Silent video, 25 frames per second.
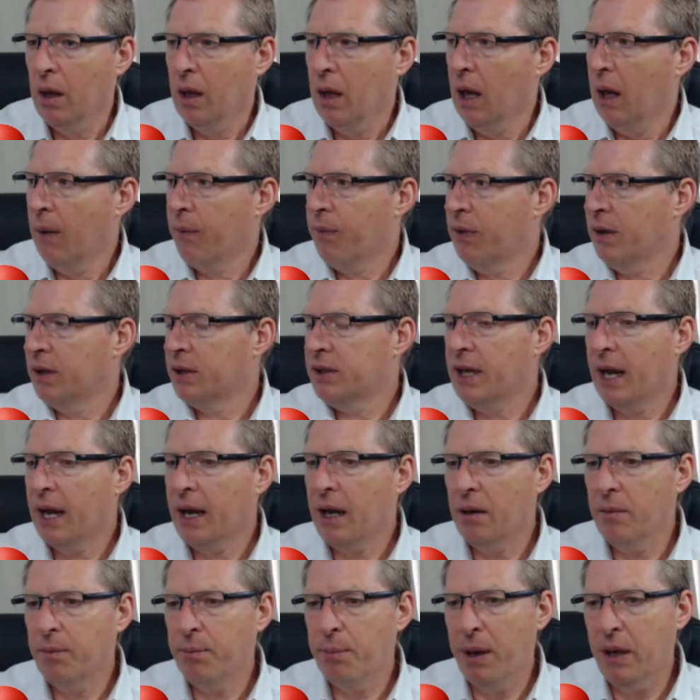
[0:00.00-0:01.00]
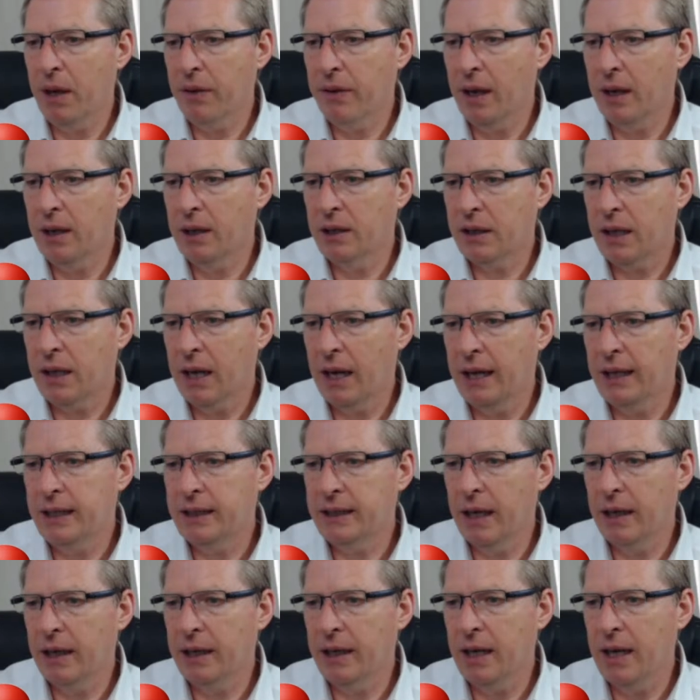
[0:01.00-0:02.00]
The second bit, then, is case
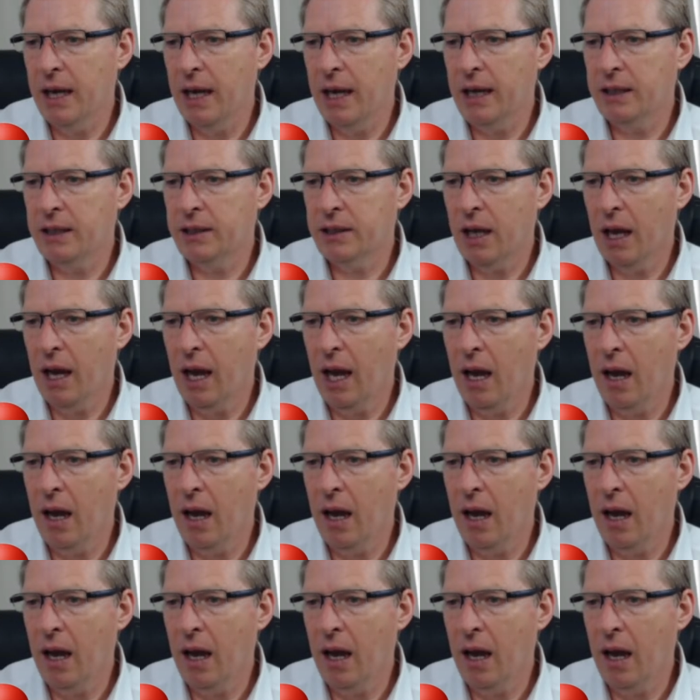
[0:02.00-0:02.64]
study is